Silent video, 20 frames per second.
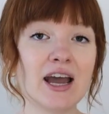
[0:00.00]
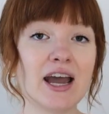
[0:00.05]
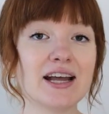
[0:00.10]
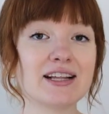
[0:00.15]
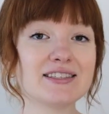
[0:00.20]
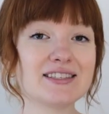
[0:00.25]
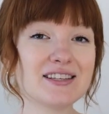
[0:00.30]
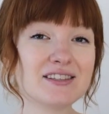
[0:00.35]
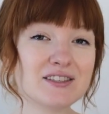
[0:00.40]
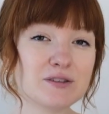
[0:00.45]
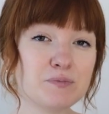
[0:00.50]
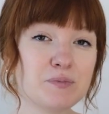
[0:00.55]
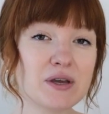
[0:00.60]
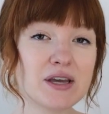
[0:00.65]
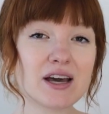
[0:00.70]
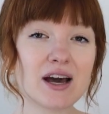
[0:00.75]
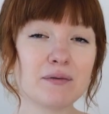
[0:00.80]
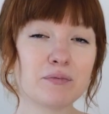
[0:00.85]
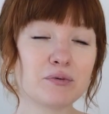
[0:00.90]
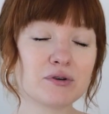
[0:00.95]
And since
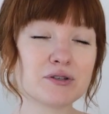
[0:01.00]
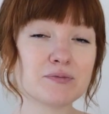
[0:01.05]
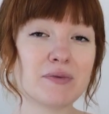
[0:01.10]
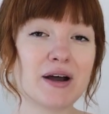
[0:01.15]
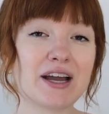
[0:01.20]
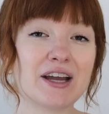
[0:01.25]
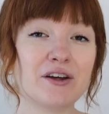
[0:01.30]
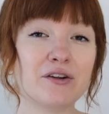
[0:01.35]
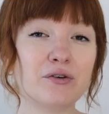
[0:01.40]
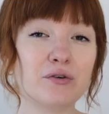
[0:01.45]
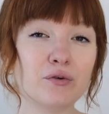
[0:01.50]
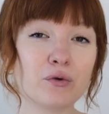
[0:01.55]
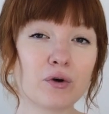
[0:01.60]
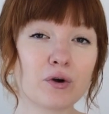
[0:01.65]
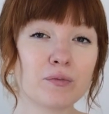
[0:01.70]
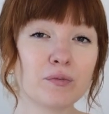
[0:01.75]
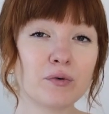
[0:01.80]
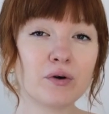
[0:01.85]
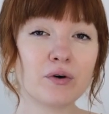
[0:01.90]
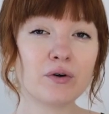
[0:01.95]
B cup was my
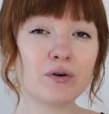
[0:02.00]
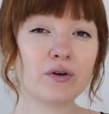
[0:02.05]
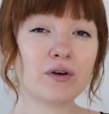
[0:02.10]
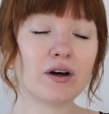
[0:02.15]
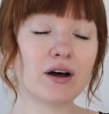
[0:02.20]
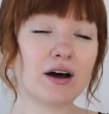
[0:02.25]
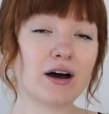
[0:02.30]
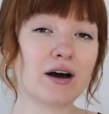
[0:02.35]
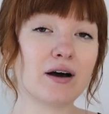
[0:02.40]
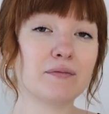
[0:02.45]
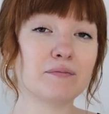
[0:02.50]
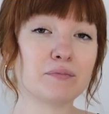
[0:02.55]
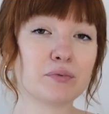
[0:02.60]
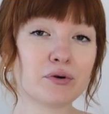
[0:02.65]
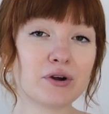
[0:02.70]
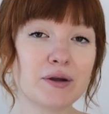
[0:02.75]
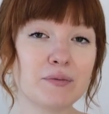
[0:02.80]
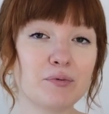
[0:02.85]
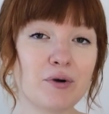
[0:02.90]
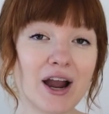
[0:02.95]
normal
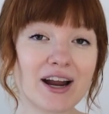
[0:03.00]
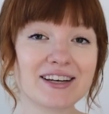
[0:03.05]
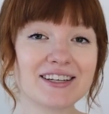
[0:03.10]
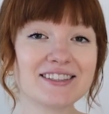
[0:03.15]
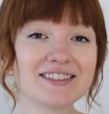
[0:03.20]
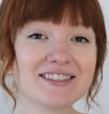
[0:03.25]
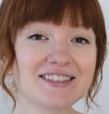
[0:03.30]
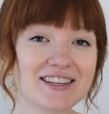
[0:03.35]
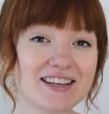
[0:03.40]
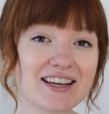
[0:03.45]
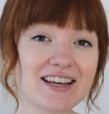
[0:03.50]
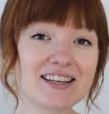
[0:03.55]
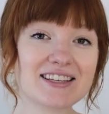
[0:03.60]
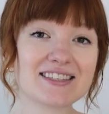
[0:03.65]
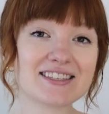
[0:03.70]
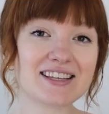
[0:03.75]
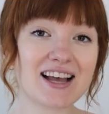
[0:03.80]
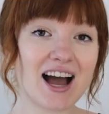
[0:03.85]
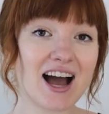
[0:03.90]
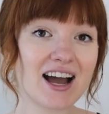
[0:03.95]
pre-pregnancy
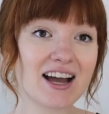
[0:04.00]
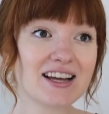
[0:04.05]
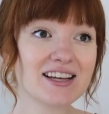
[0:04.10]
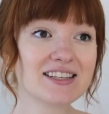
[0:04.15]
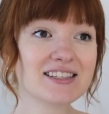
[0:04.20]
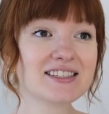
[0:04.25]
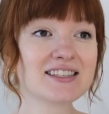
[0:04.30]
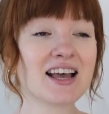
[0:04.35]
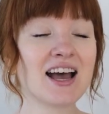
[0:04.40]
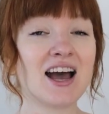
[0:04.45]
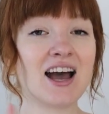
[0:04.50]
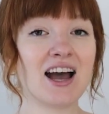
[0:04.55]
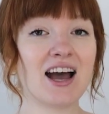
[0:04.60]
size,